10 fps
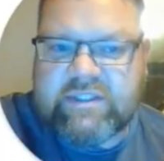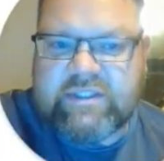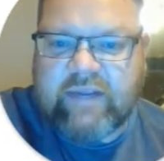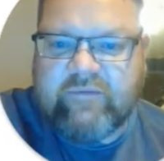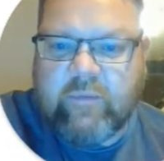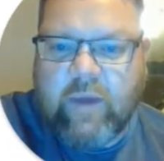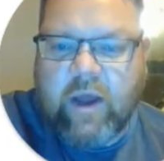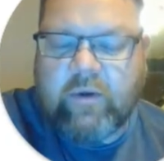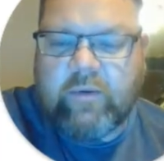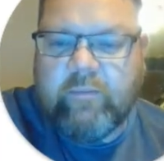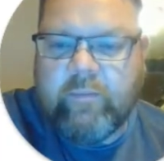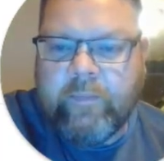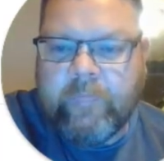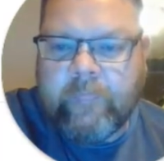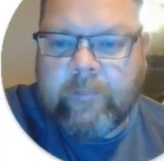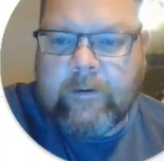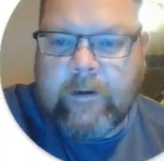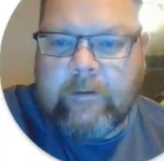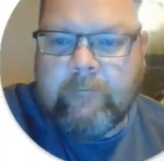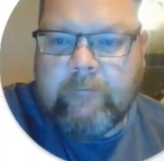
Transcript: to save the model. Okay.